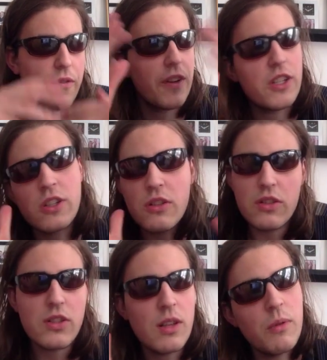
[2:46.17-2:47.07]
fictional
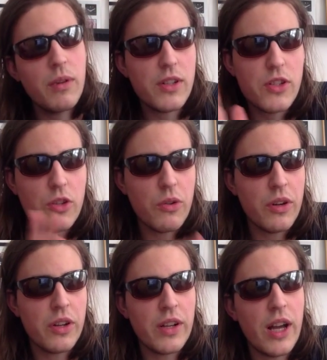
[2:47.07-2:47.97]
somewhat
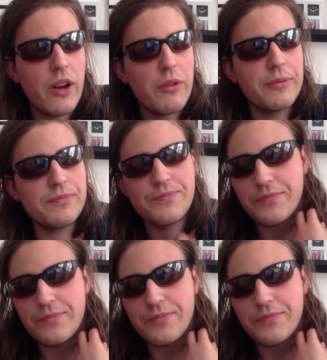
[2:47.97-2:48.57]
story on how